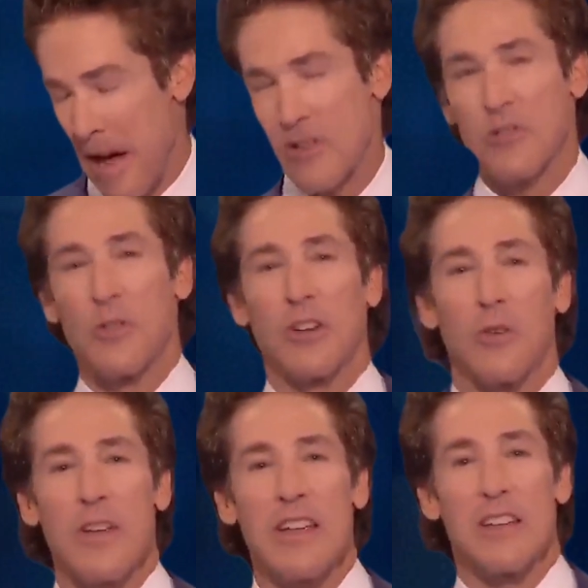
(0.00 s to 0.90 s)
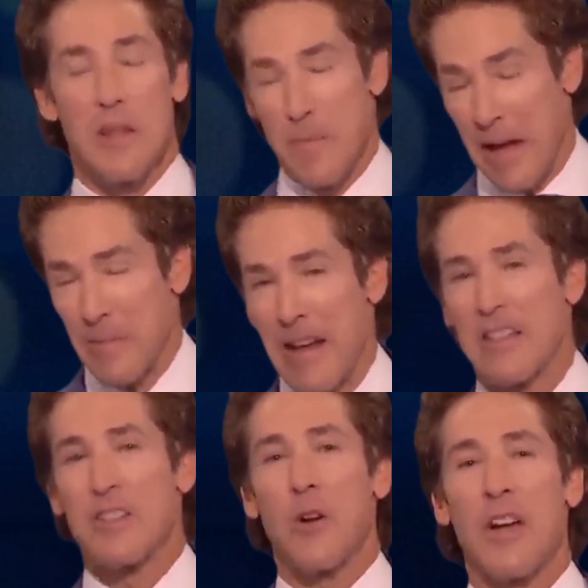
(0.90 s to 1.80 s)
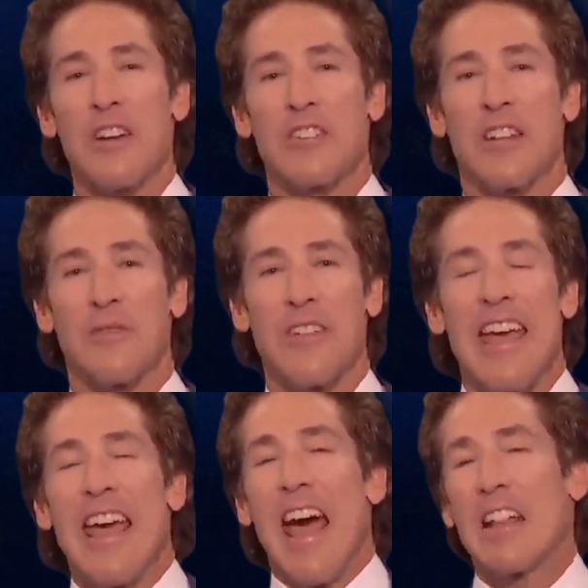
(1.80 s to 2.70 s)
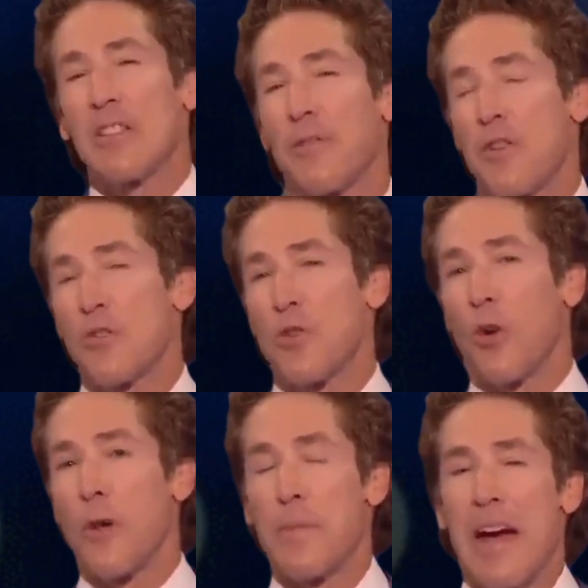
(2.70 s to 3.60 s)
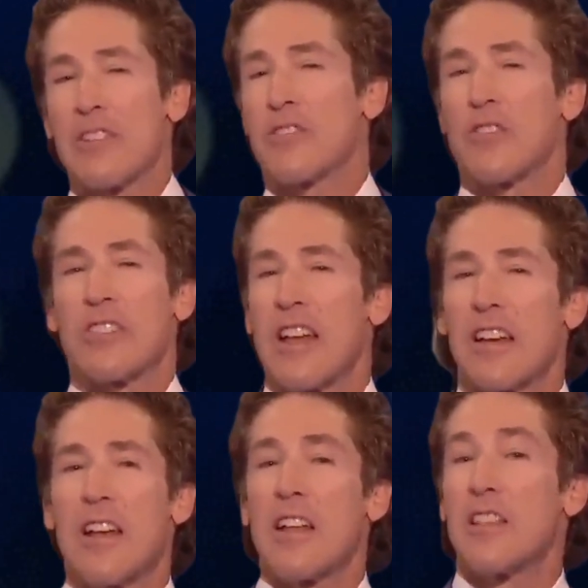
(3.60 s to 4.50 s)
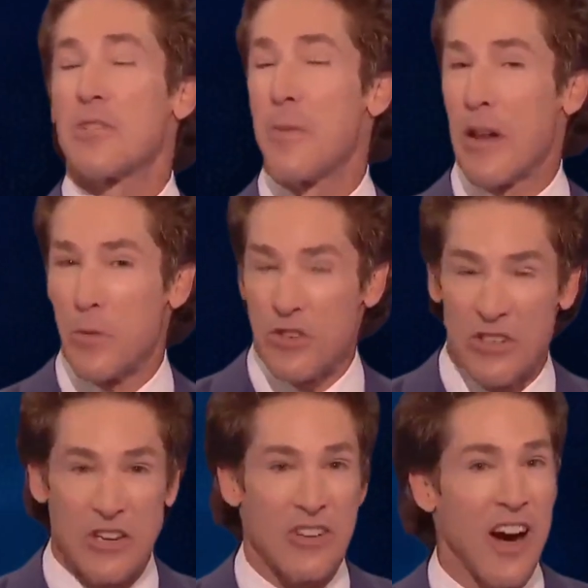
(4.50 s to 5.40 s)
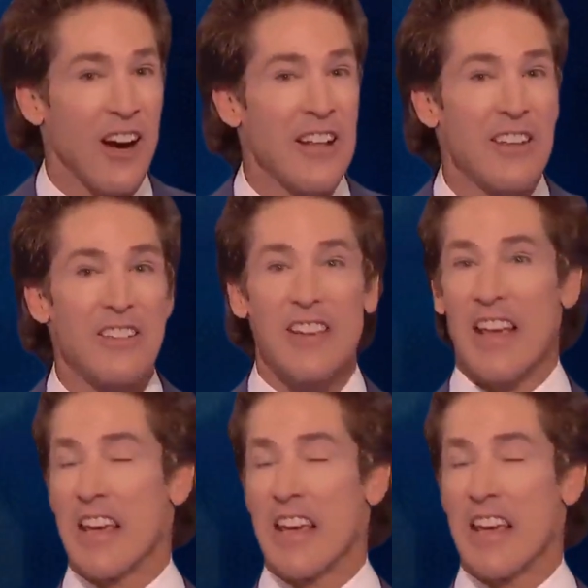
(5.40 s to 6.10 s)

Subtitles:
Remember, you are capable of greatness, and your future is filled with infinite possibilities.